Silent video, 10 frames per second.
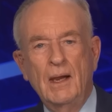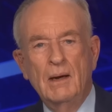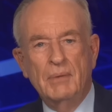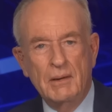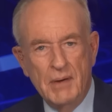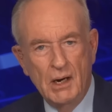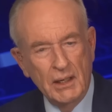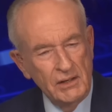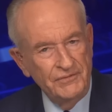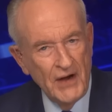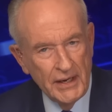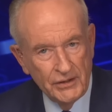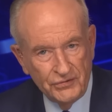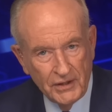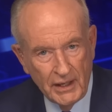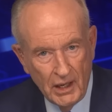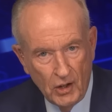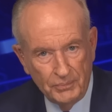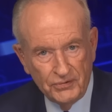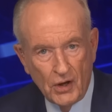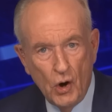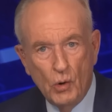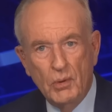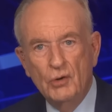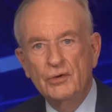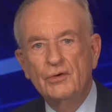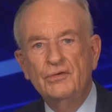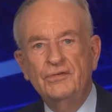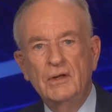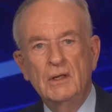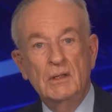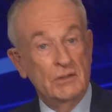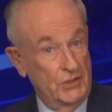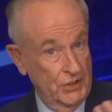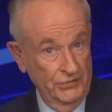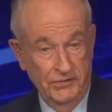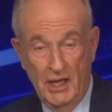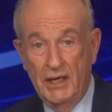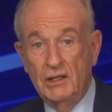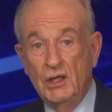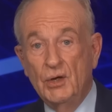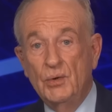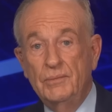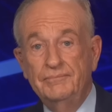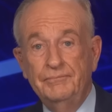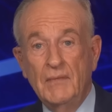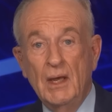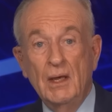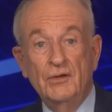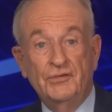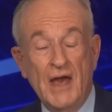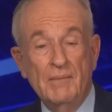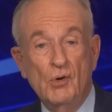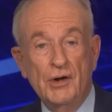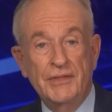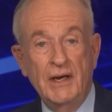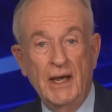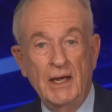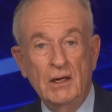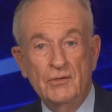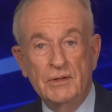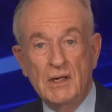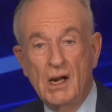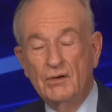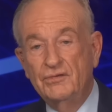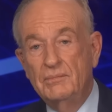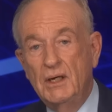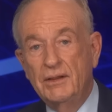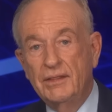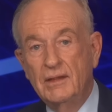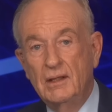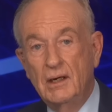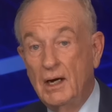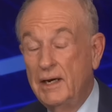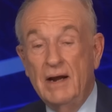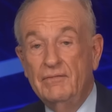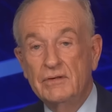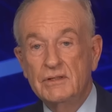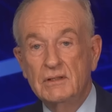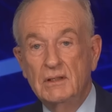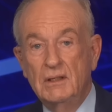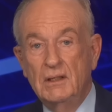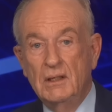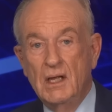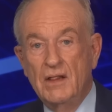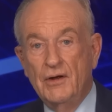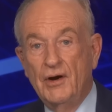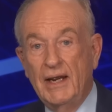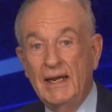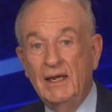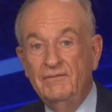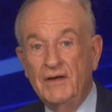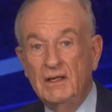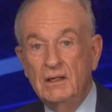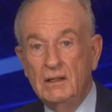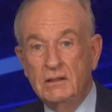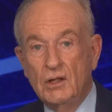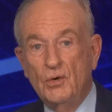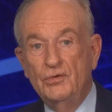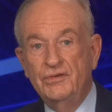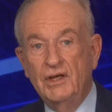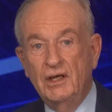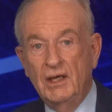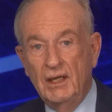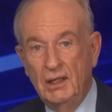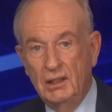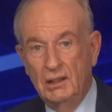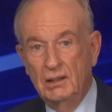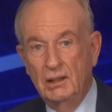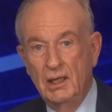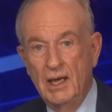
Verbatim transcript: But American Financing helps homeowners, just like you, save more than $800 a month on average. They're even closing in